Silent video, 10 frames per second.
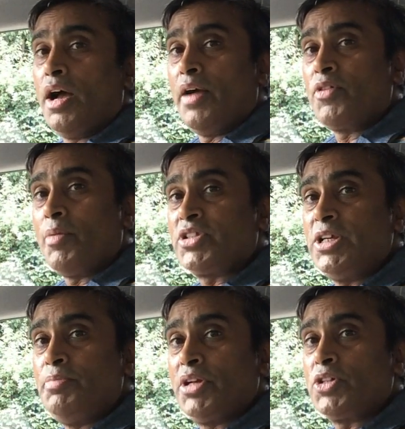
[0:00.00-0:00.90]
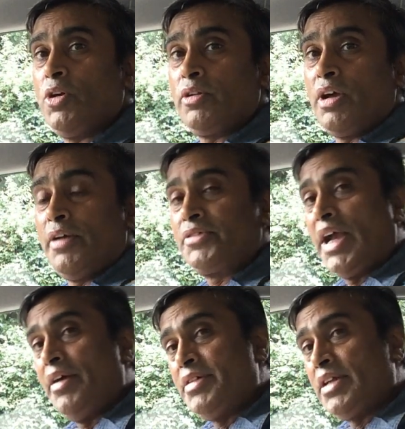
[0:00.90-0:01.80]
I've got my seatbelt on. I've
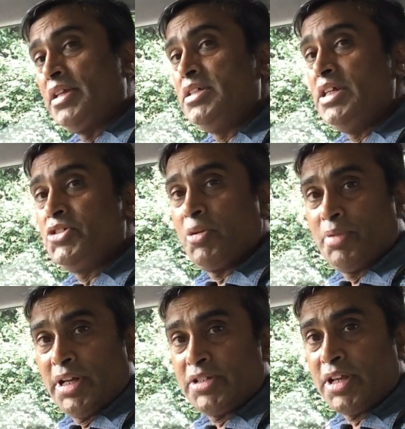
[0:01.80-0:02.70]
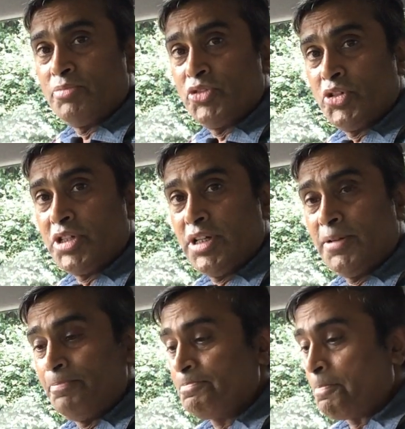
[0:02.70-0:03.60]
carried out the DSSM
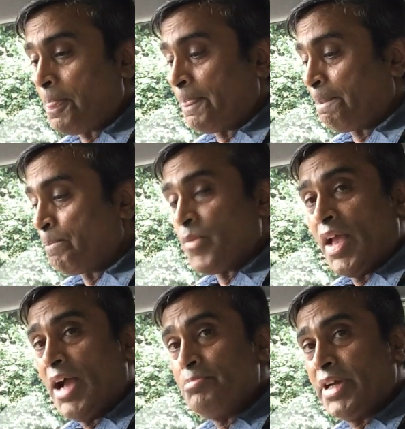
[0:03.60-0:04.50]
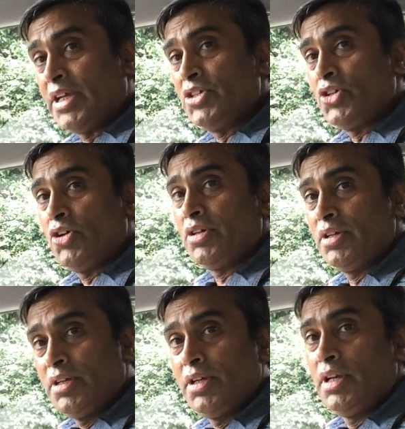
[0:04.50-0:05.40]
routine. Handbrake is on.
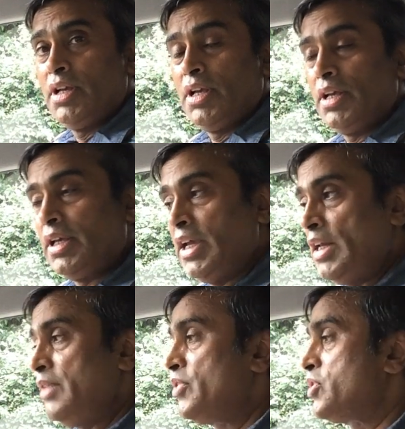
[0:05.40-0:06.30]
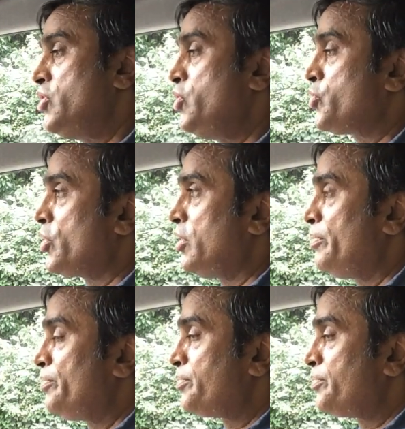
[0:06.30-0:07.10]
Gear levers in neutral.